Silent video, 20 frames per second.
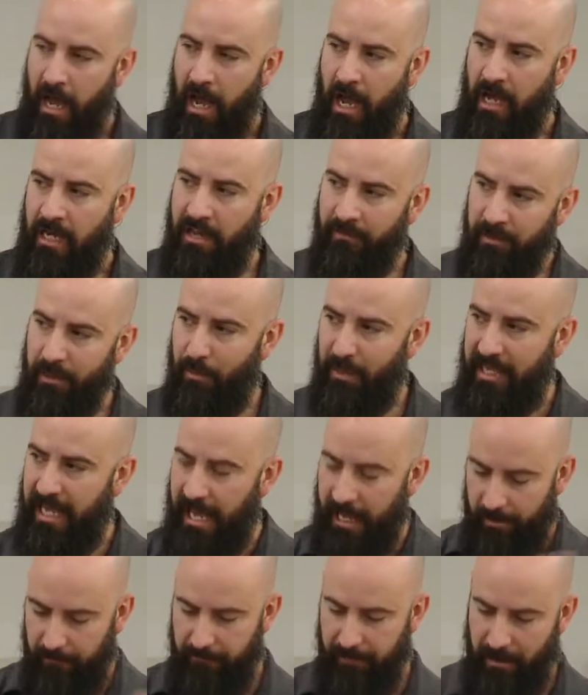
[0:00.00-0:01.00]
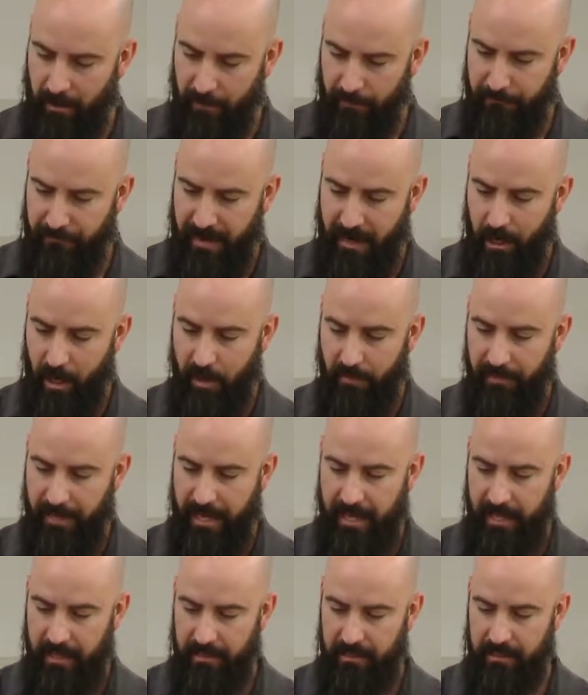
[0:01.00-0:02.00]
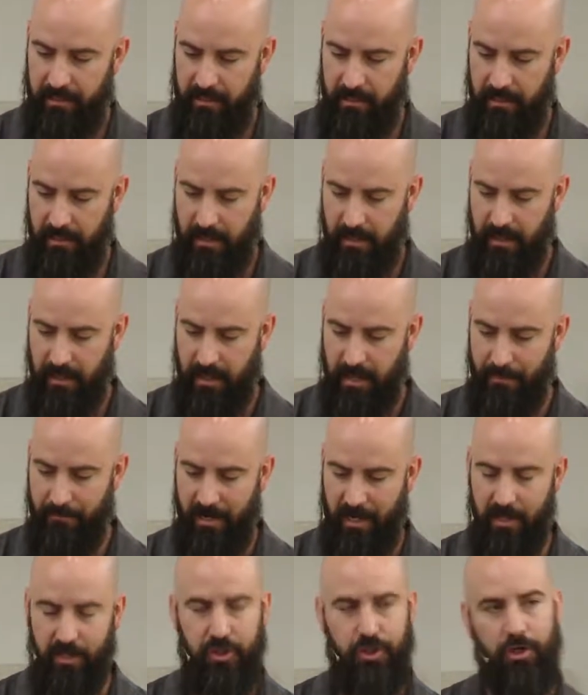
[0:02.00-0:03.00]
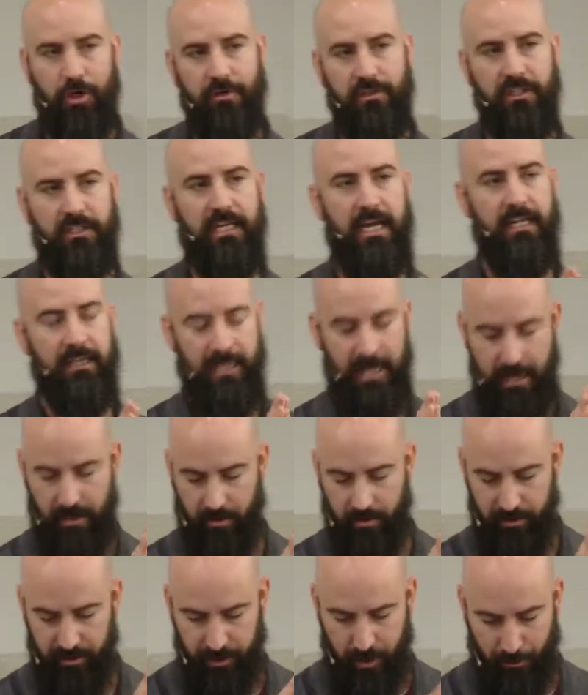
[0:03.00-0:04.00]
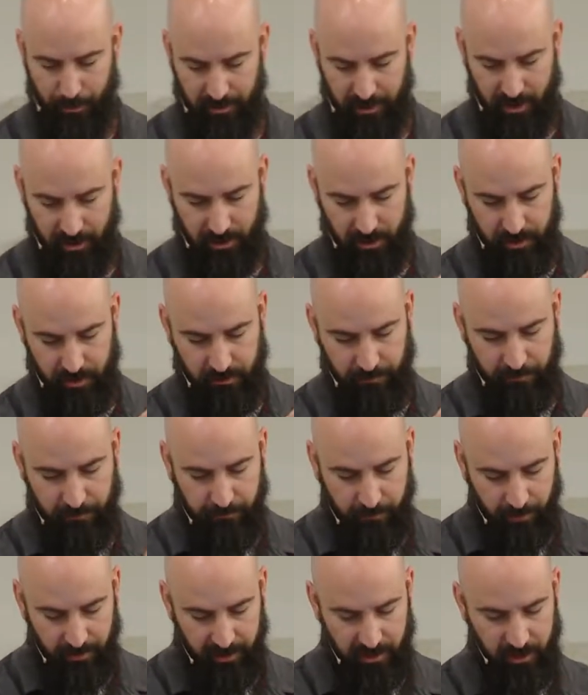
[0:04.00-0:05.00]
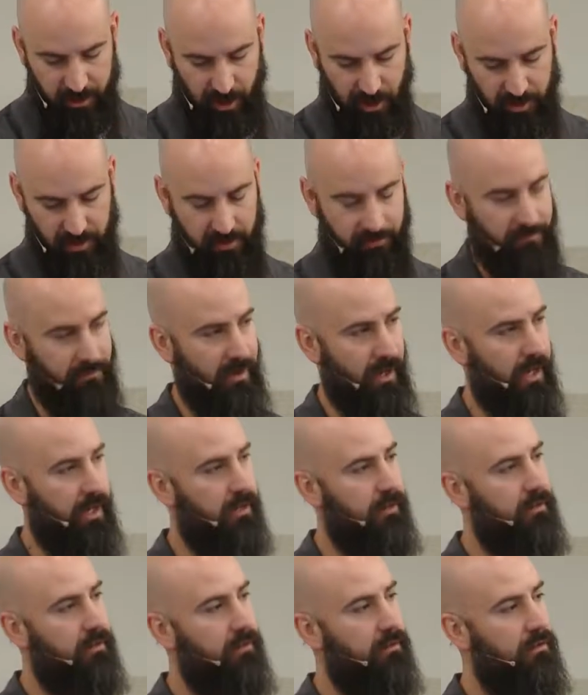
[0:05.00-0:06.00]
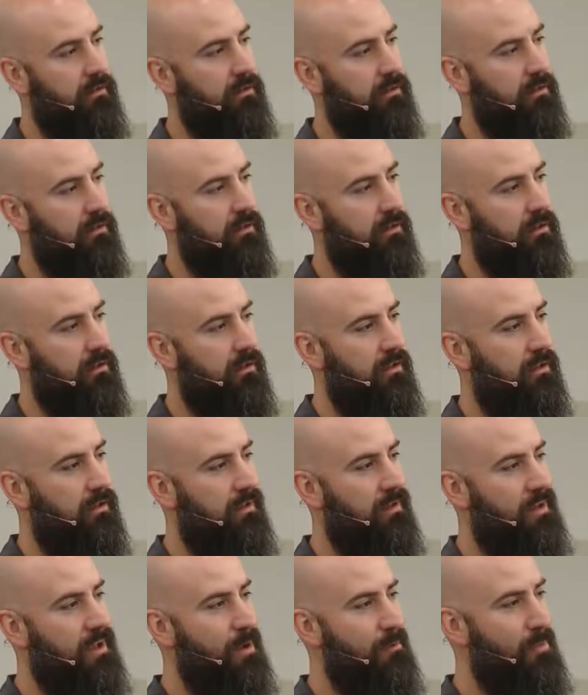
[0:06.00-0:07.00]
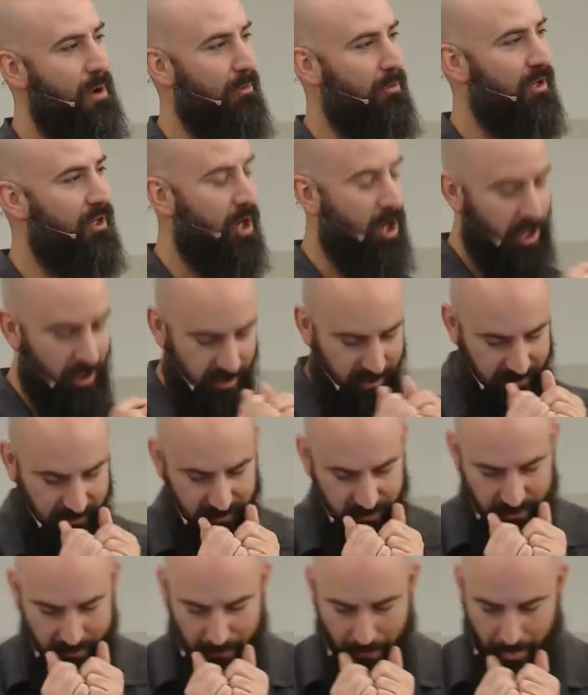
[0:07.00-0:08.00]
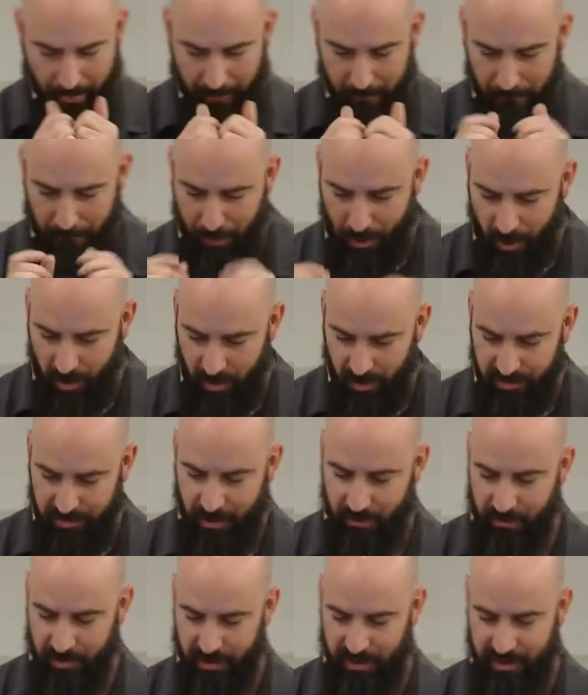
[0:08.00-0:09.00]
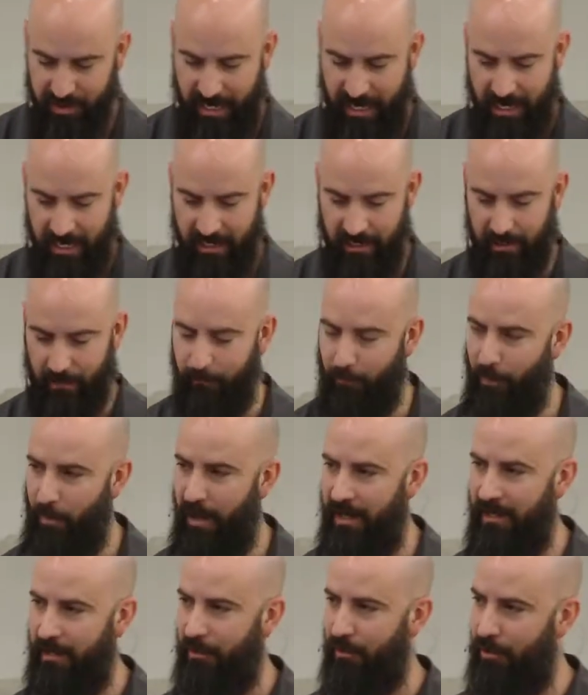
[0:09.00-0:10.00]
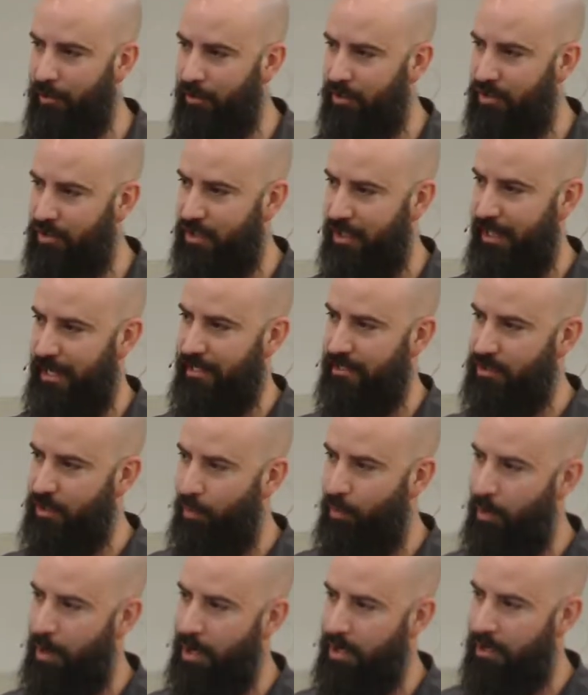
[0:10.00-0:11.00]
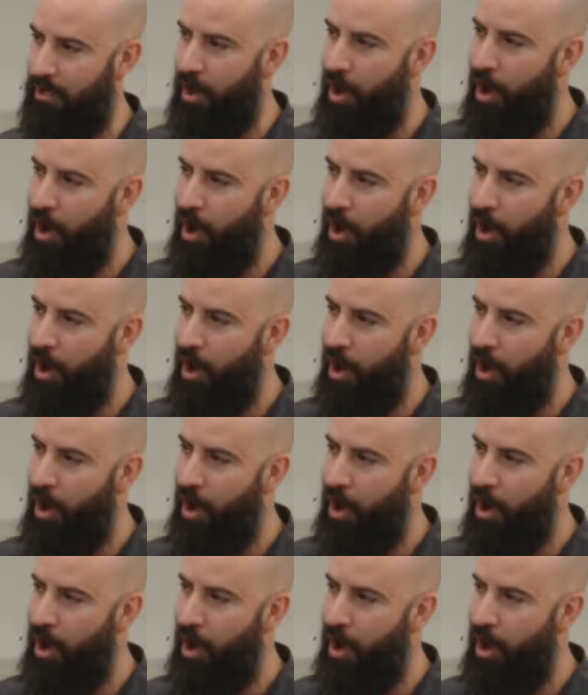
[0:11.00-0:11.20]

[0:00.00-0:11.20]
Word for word: But given that we can't verify all that, uh, I'm not sure that that latter interpretation is fully justified. But regardless, Paul's understanding of what it looks like to walk